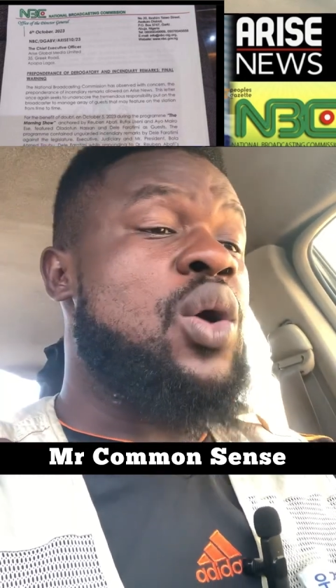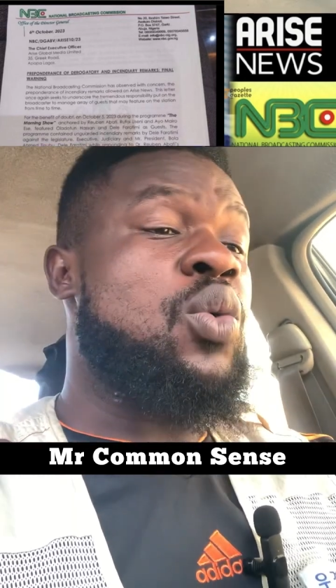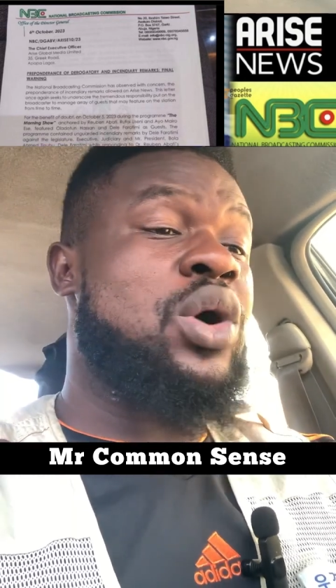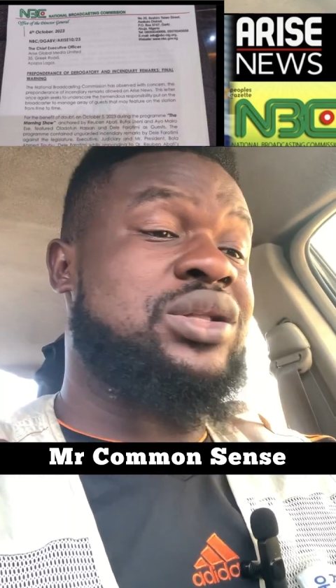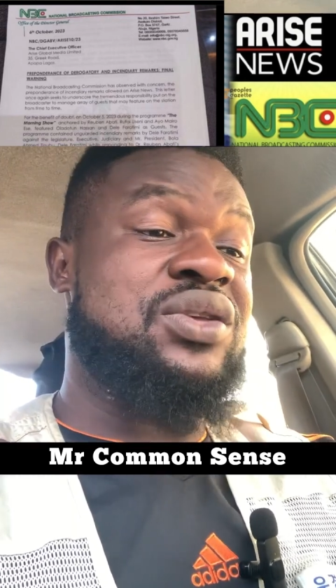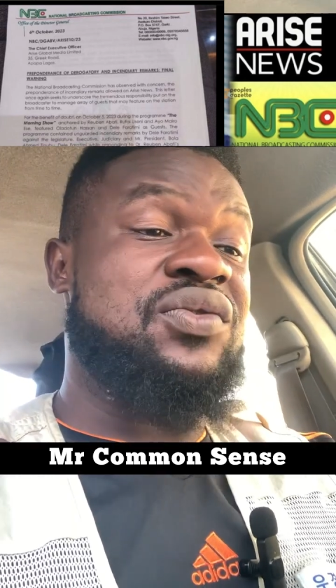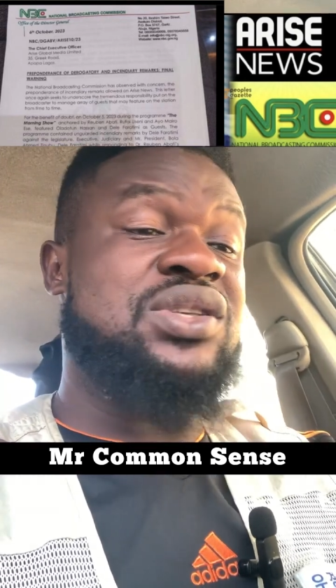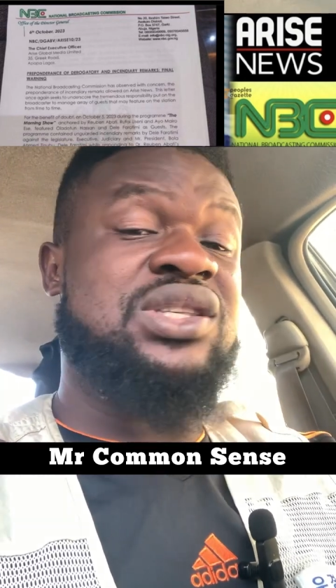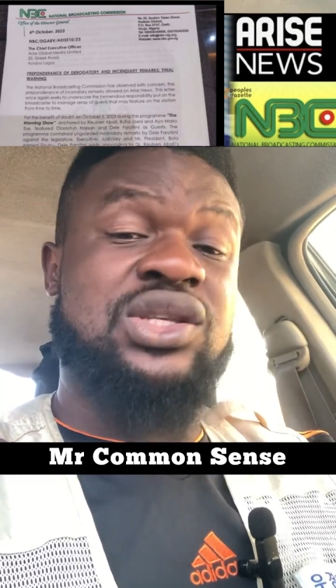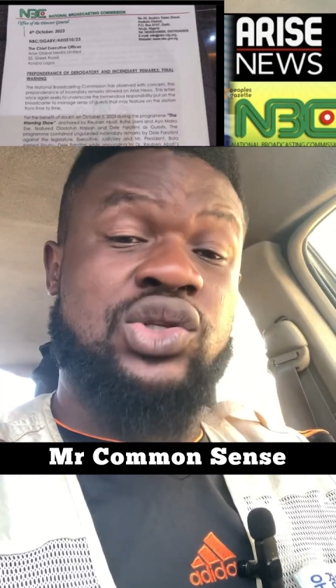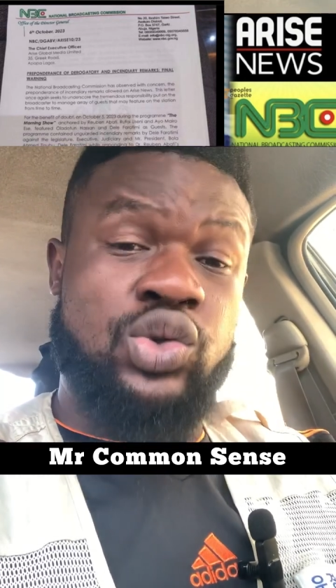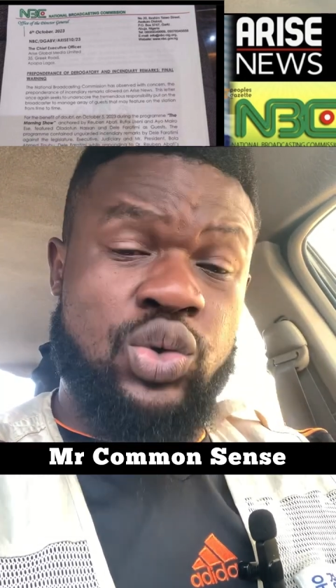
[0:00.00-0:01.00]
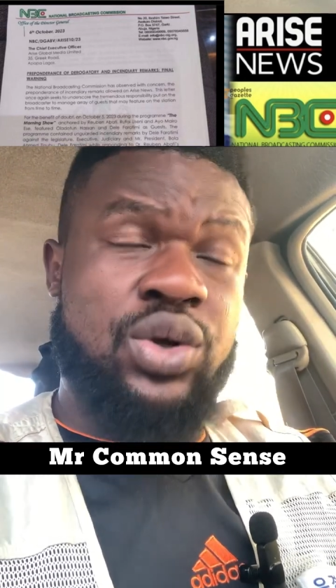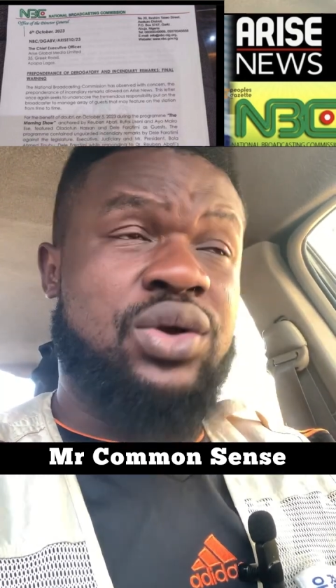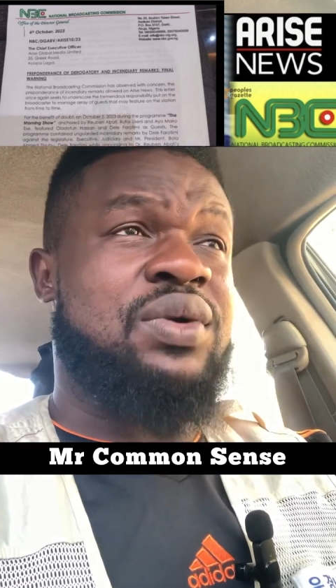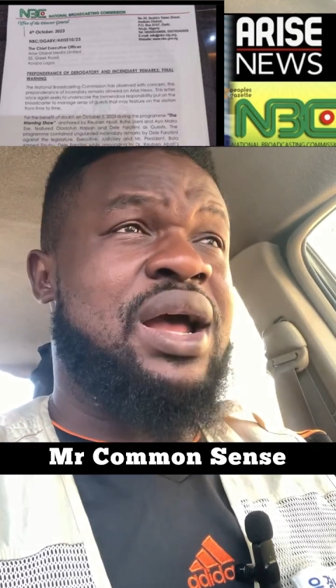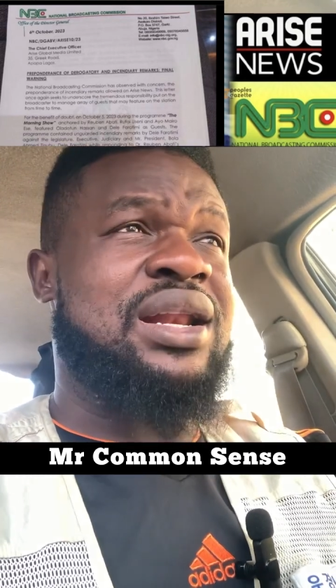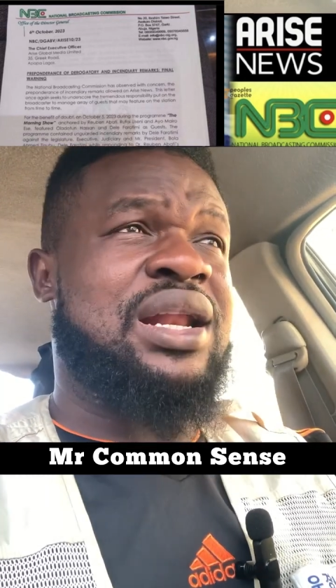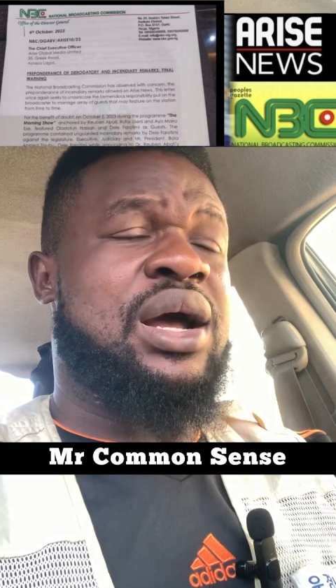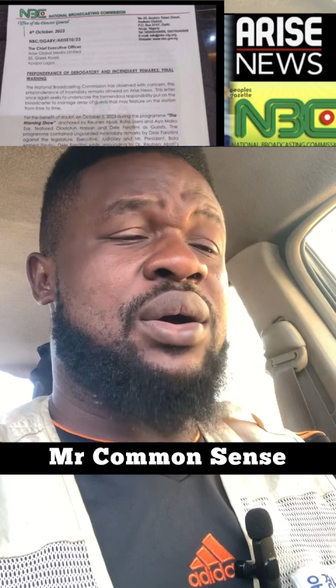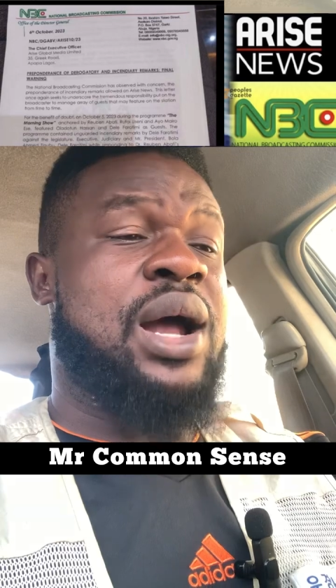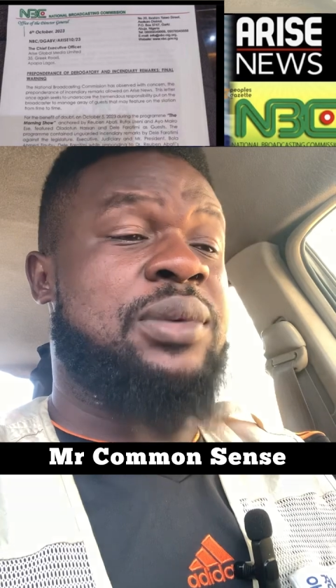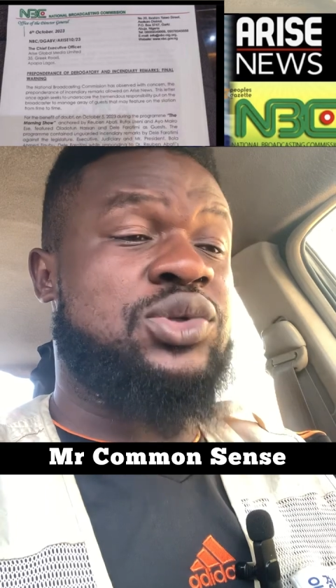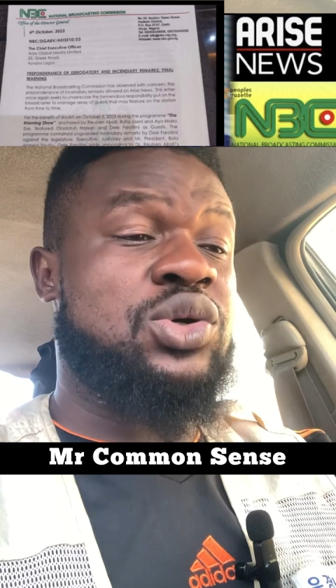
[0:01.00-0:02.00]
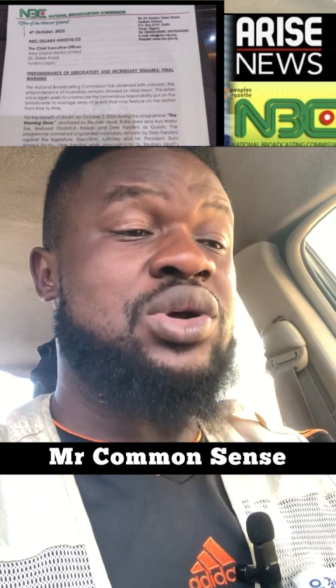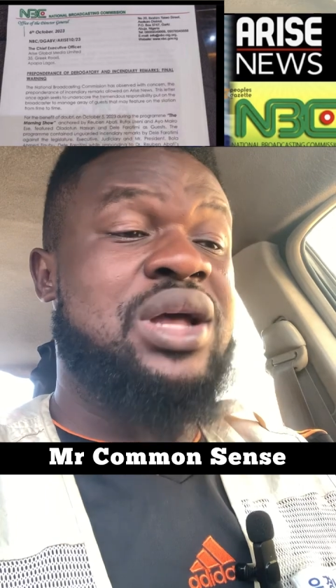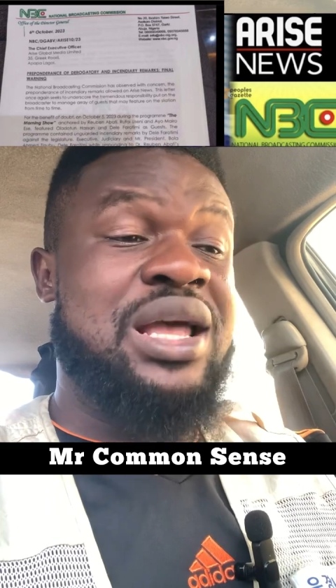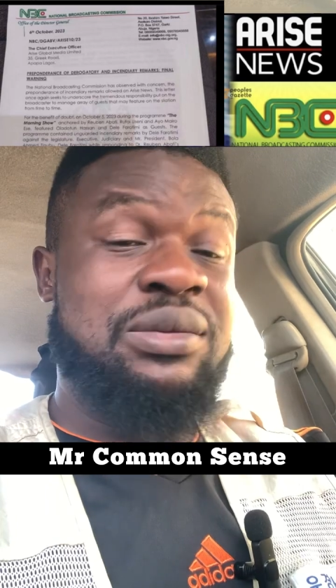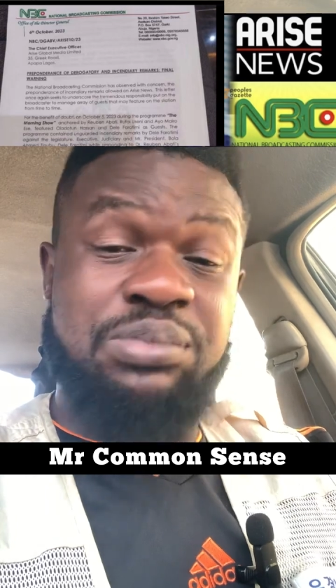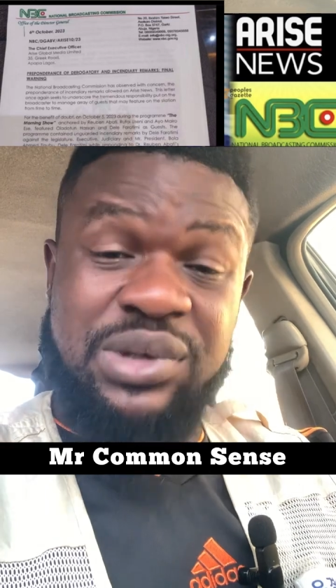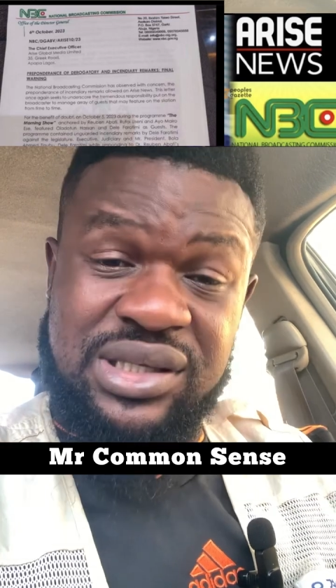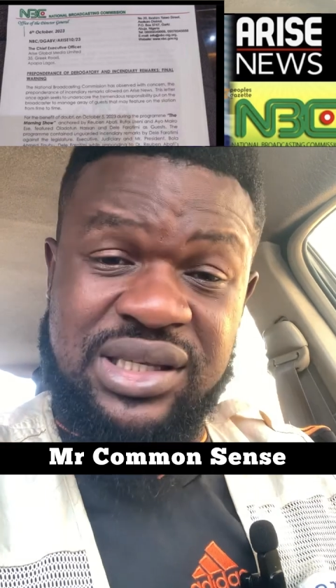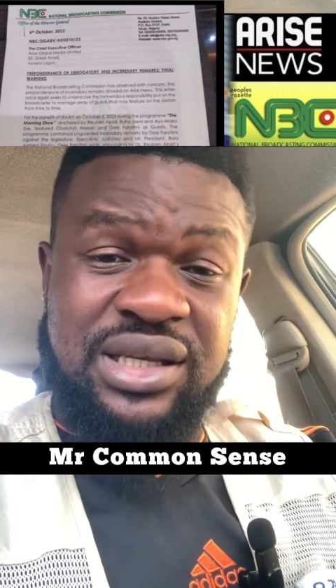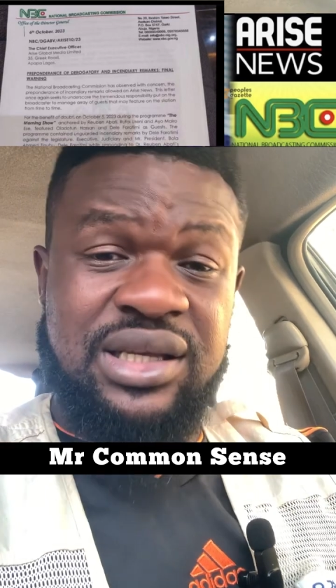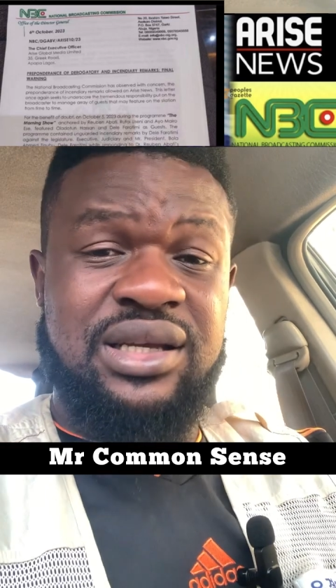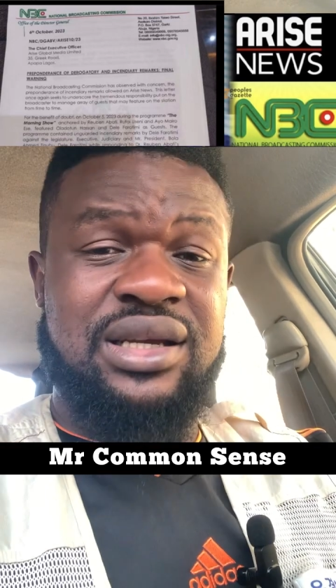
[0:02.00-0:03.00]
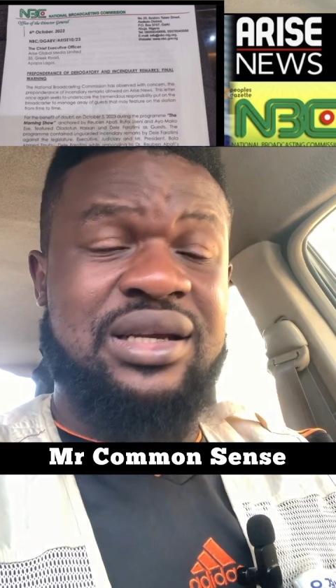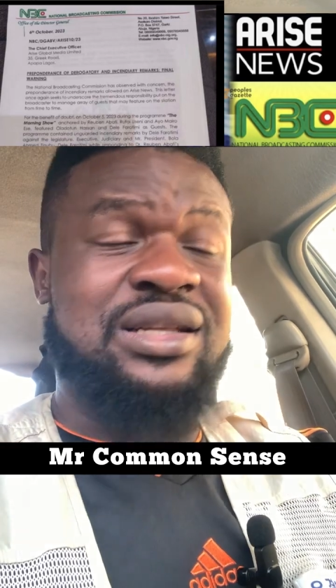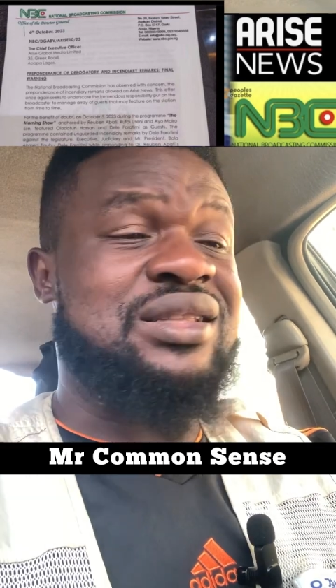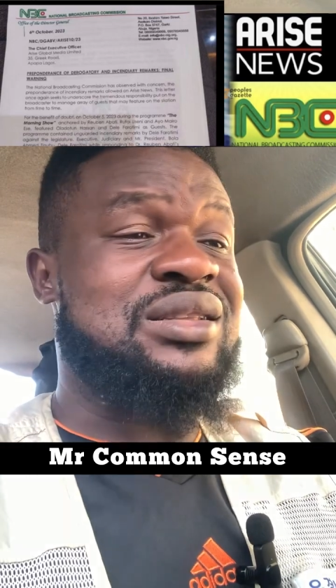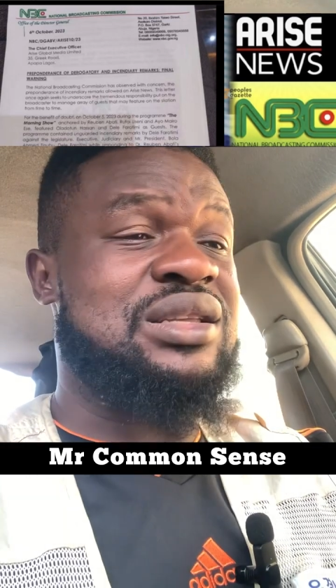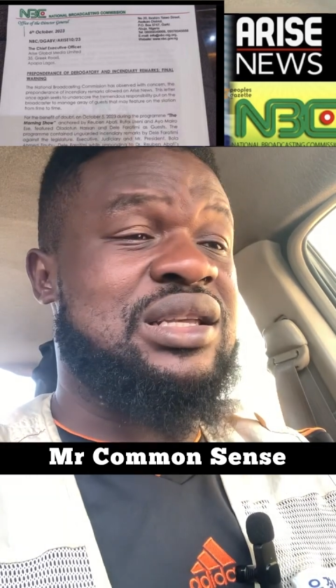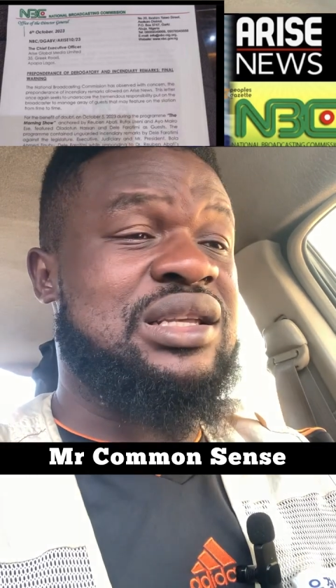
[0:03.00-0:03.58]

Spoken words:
What TVC is doing right now, I'm sure NBC in